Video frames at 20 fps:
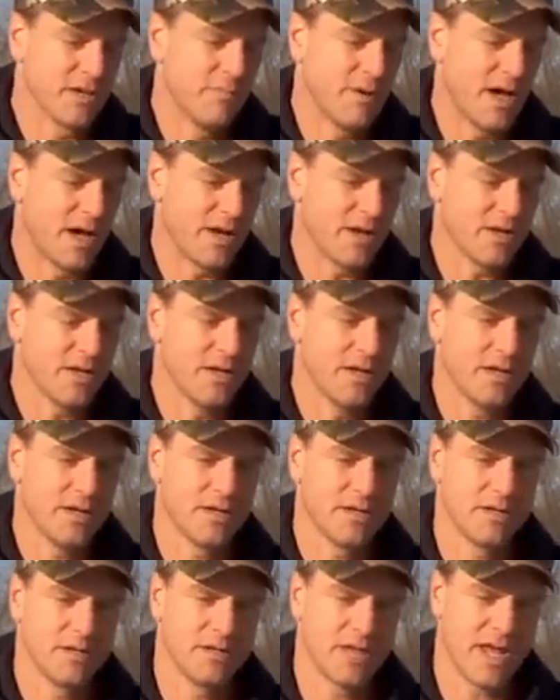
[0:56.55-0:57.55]
about it.
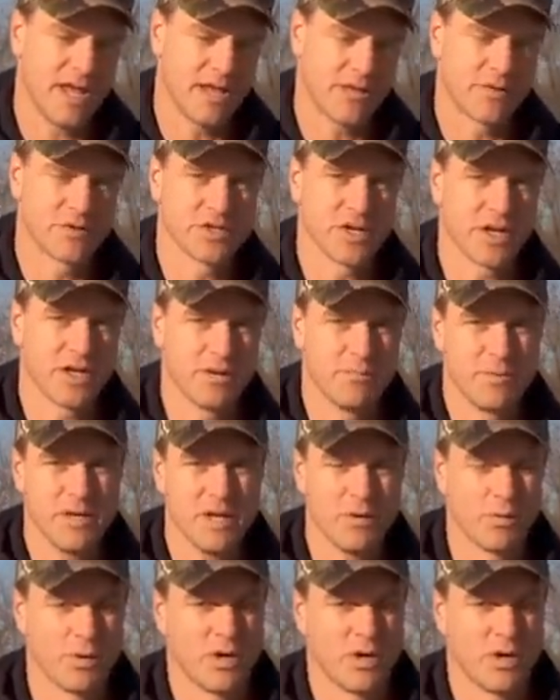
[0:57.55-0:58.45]
The antlers are going to be